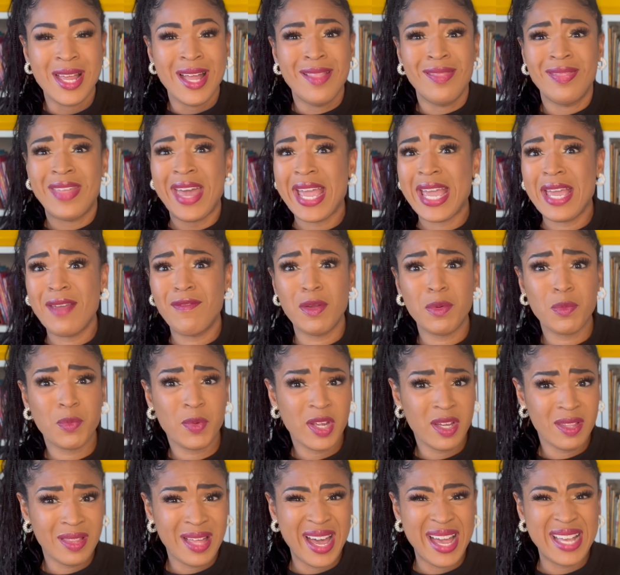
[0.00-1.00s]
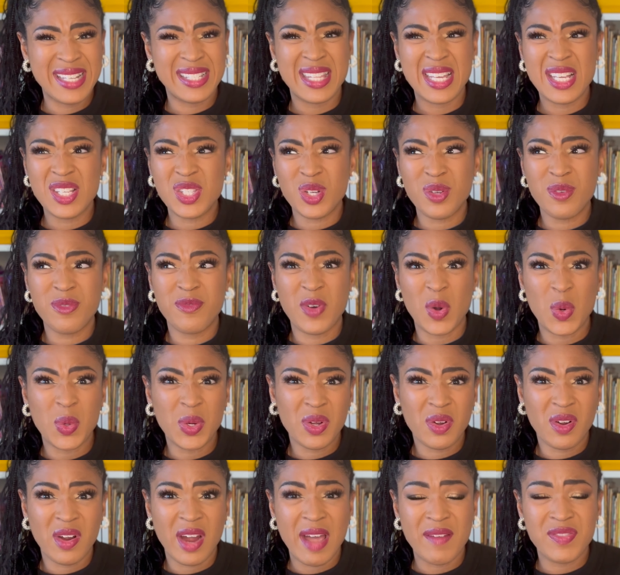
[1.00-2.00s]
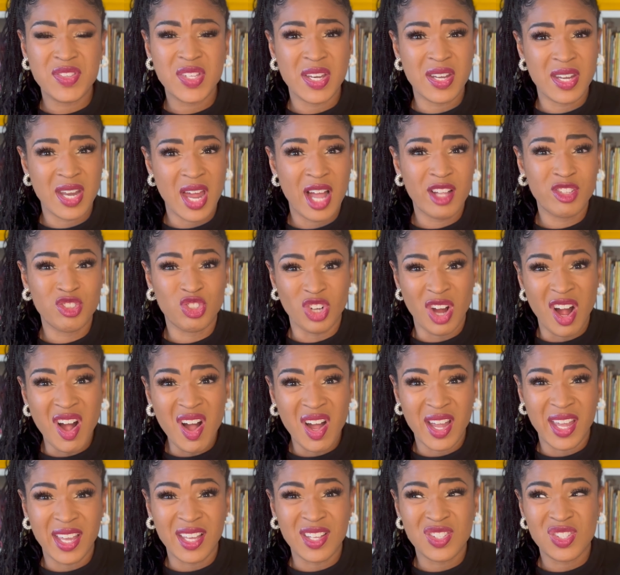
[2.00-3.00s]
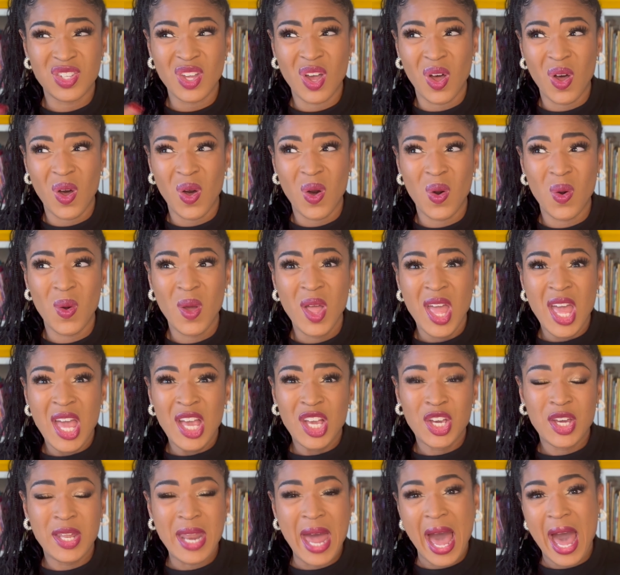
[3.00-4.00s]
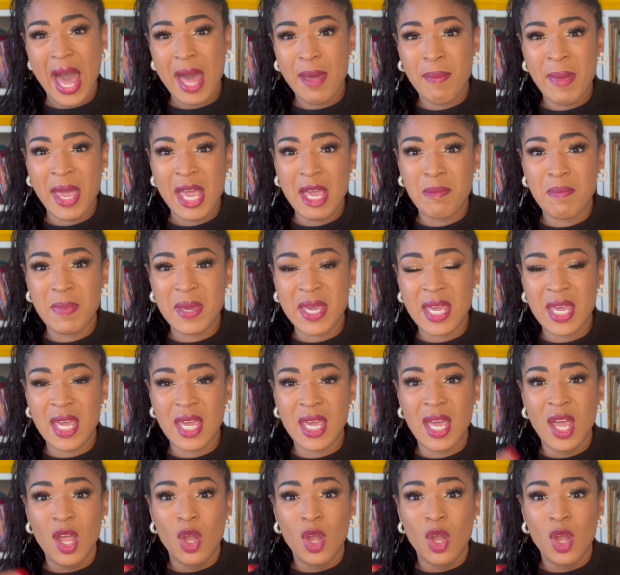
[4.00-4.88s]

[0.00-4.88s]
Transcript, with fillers: They even realized these are photographs and not drawings. So could I maybe